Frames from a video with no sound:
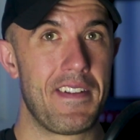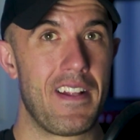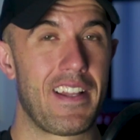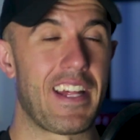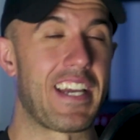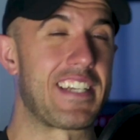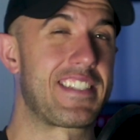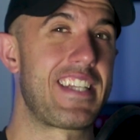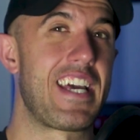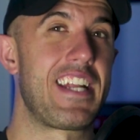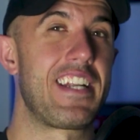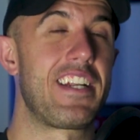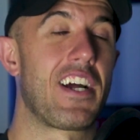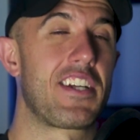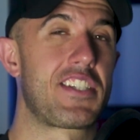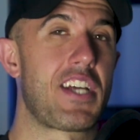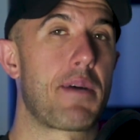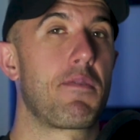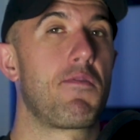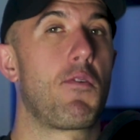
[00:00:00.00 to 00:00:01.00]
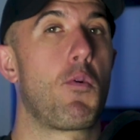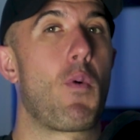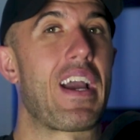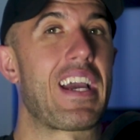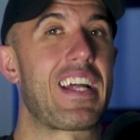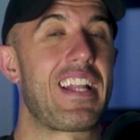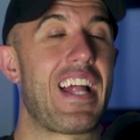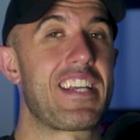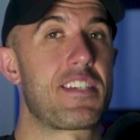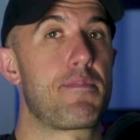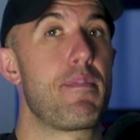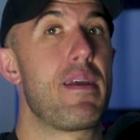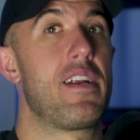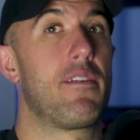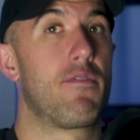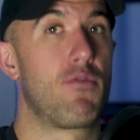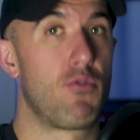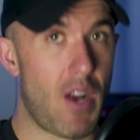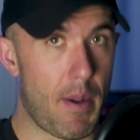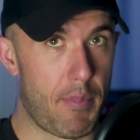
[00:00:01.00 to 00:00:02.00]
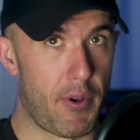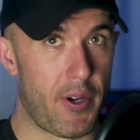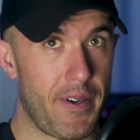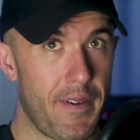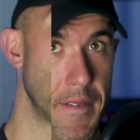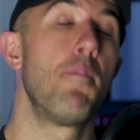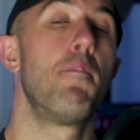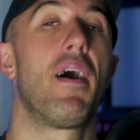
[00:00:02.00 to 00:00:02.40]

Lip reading: like standing on top of a wine glass made of rubber.